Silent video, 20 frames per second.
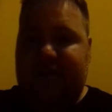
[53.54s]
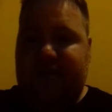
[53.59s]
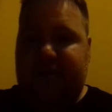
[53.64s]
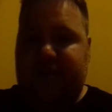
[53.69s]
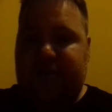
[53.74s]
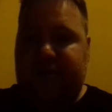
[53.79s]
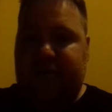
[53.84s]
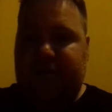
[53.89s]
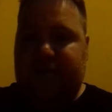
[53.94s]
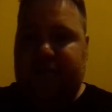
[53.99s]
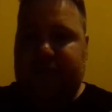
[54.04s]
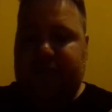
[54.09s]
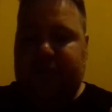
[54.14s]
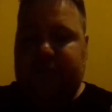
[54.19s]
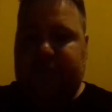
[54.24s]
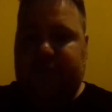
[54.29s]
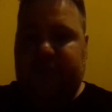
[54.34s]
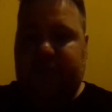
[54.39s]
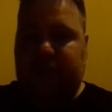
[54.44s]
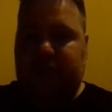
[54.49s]

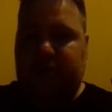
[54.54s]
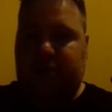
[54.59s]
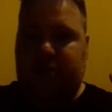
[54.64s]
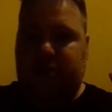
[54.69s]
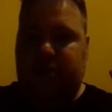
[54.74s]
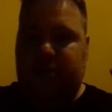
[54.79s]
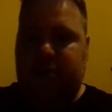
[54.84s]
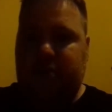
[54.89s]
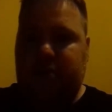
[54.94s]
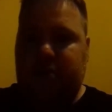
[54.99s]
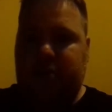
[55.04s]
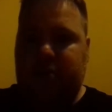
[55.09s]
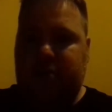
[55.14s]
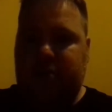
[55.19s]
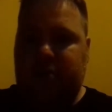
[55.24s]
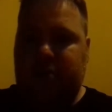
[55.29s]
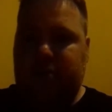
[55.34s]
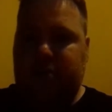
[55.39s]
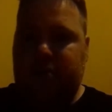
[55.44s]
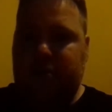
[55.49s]

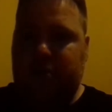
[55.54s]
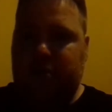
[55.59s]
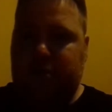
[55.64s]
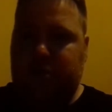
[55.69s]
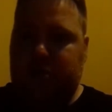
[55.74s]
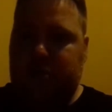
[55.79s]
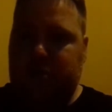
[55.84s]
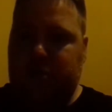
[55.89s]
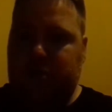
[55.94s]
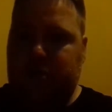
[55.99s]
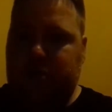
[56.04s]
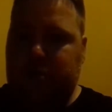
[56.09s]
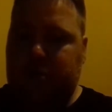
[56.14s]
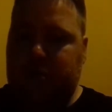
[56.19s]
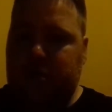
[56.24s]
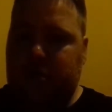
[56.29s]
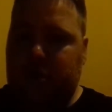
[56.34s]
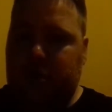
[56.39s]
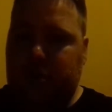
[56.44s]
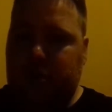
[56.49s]

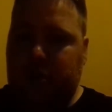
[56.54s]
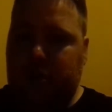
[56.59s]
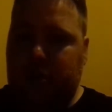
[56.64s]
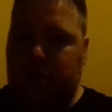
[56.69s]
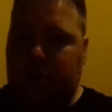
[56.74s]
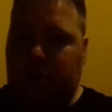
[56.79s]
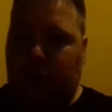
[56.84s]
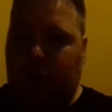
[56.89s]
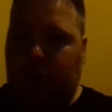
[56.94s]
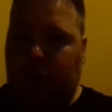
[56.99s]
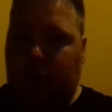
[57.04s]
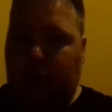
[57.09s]
[no speech]